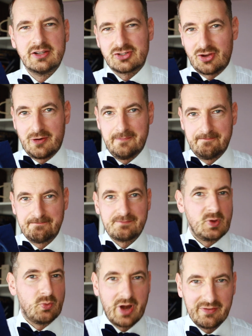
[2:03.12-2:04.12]
So,
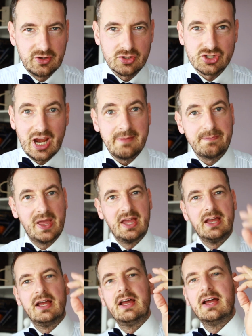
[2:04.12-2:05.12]
whatever you shape,
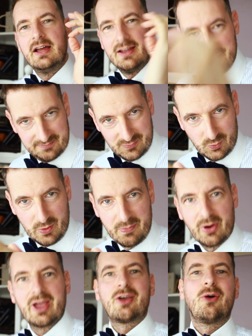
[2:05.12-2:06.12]
we
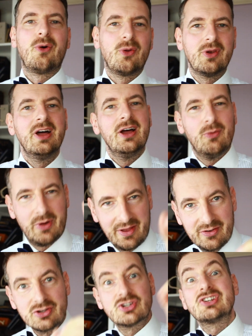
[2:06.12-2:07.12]
book a call.
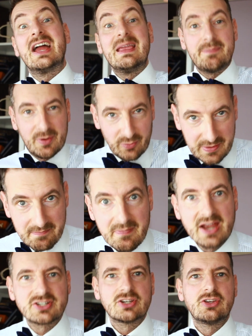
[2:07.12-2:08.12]
Whatever you shape, we
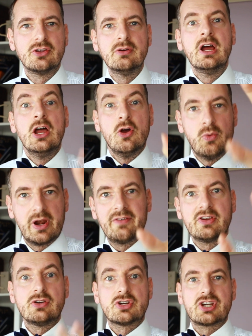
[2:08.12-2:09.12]
measure you.
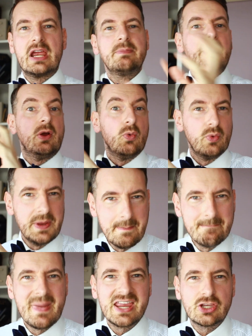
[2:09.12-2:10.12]
Whatever you shape, we
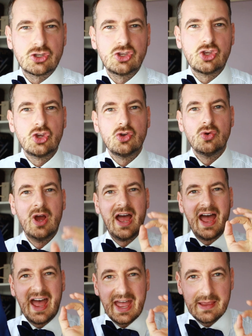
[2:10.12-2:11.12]
make you
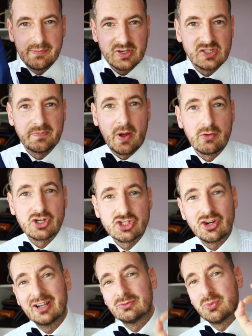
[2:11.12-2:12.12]
a bespoke
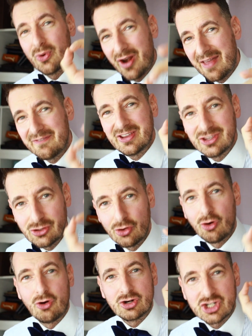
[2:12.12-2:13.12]
shirt. Whatever
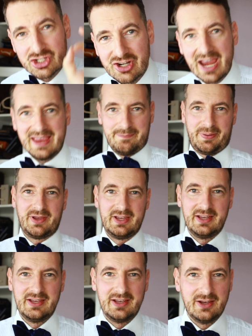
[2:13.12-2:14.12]
your shape,
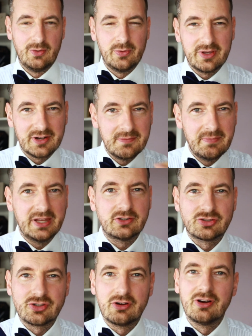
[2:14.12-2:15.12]
we're going to make
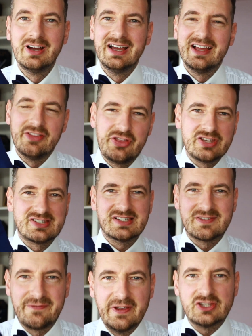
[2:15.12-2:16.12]
sure this
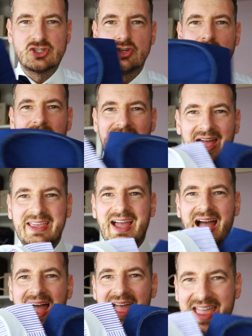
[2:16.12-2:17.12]
is fits you like
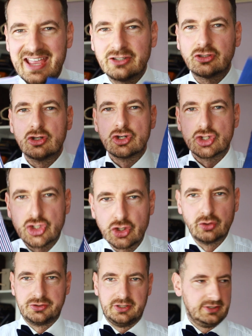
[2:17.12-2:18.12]
it
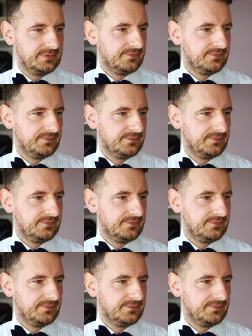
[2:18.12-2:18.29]
should.